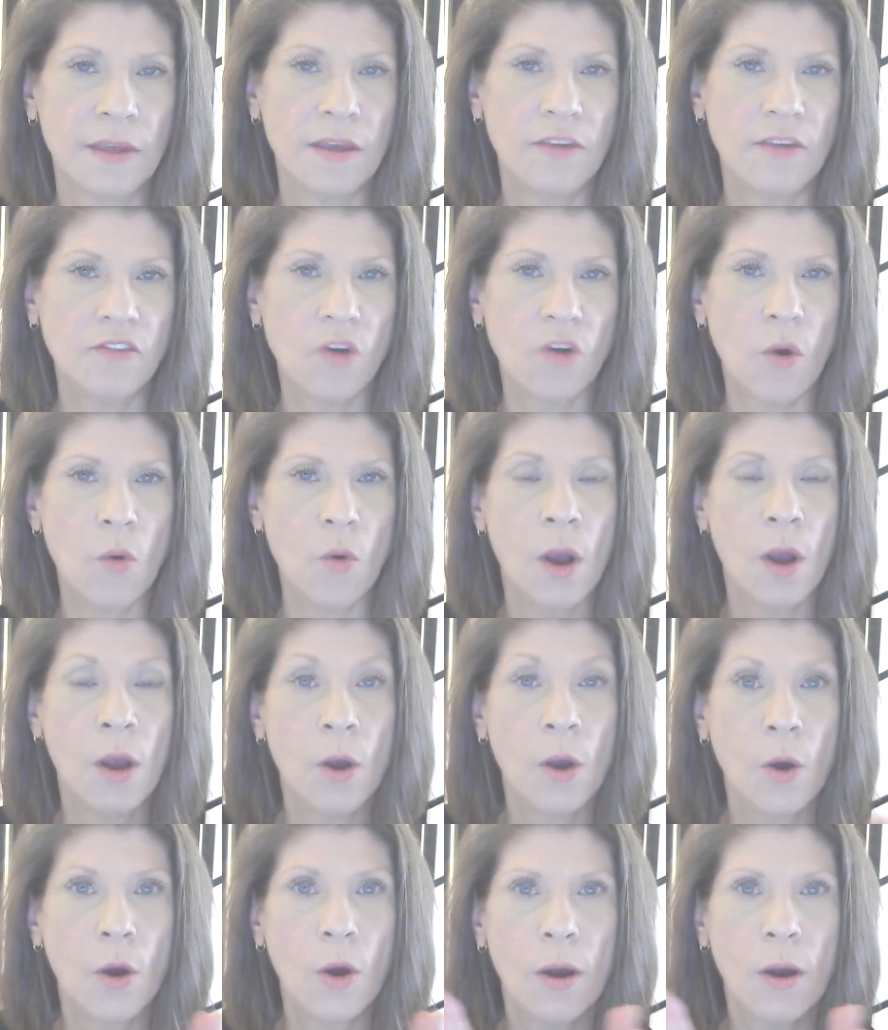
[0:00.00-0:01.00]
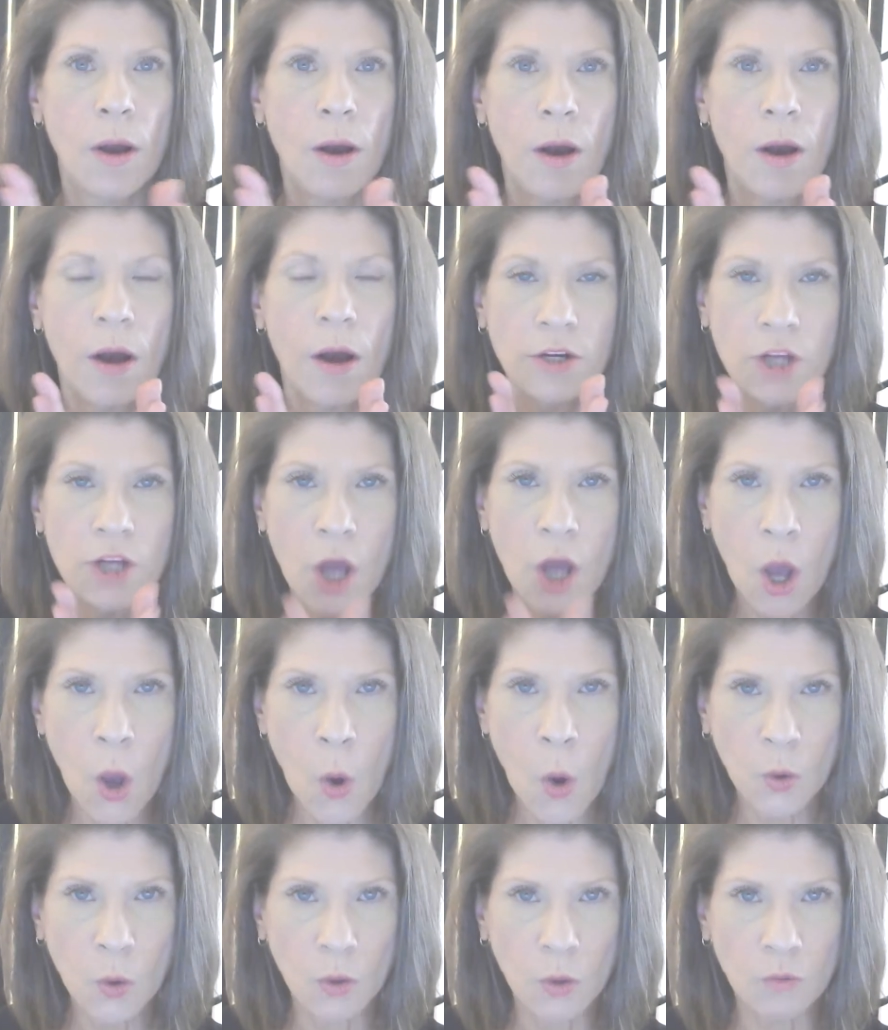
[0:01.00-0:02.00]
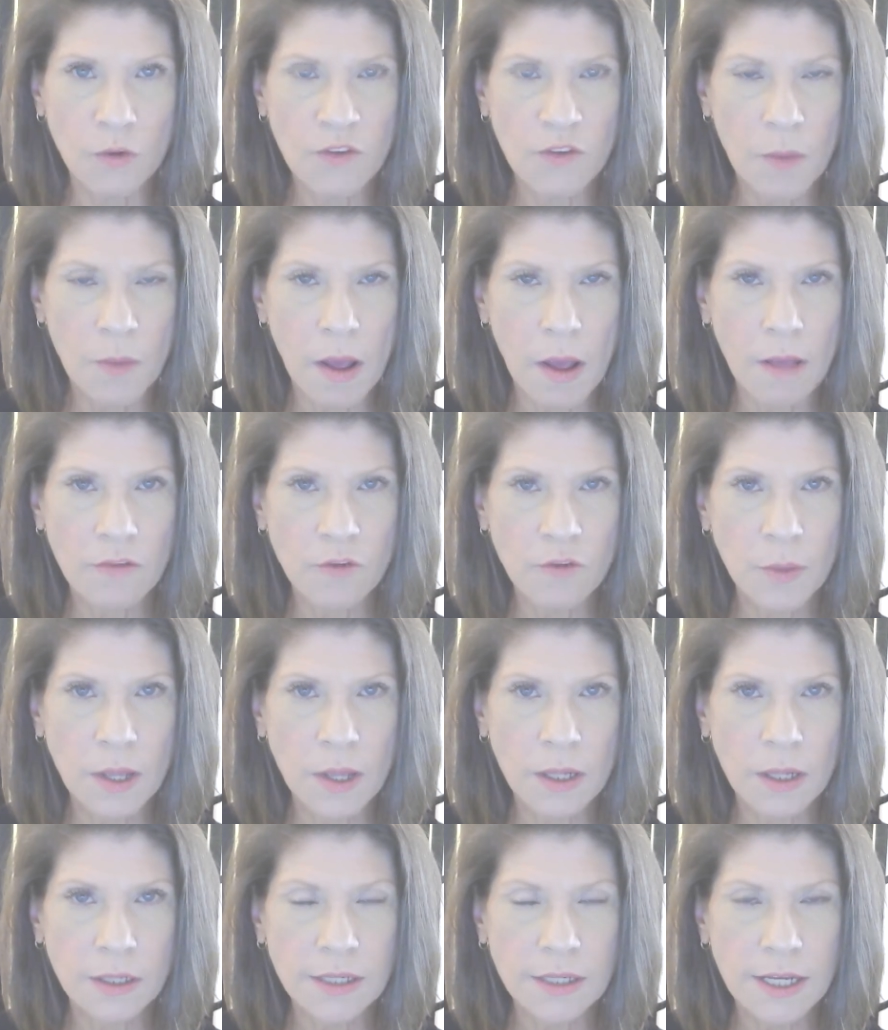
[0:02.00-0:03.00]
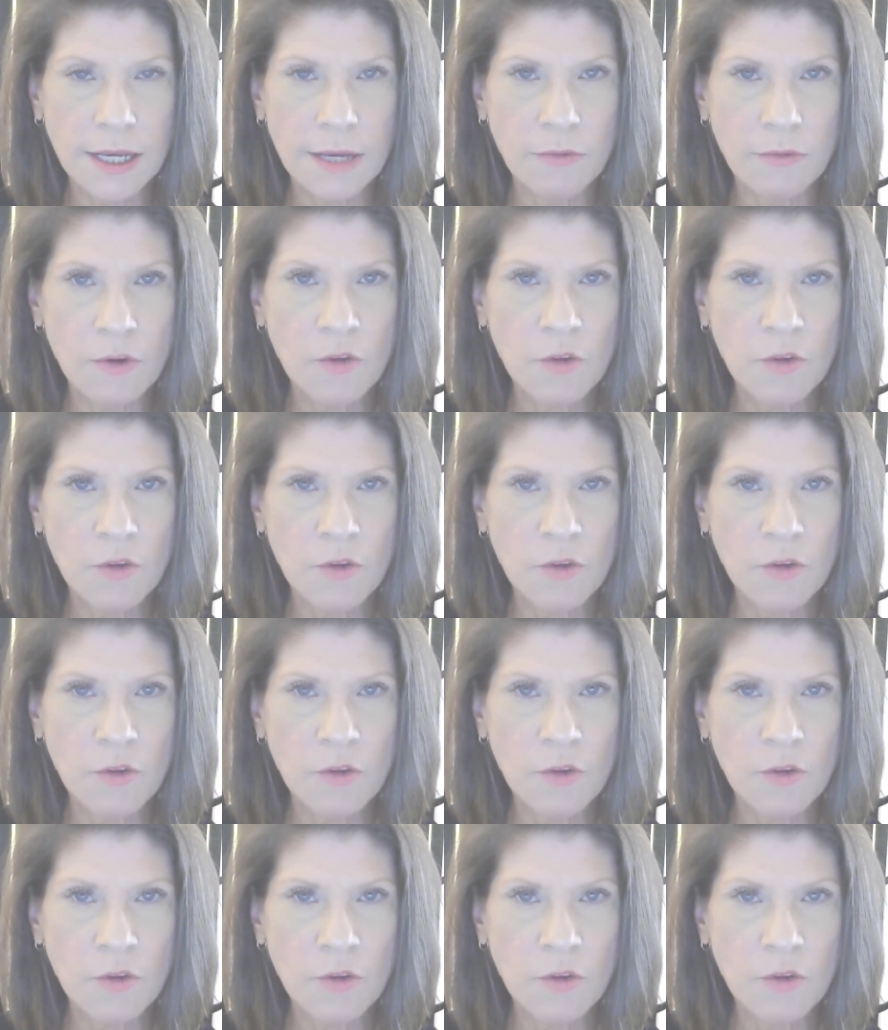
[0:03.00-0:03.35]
So total responsibility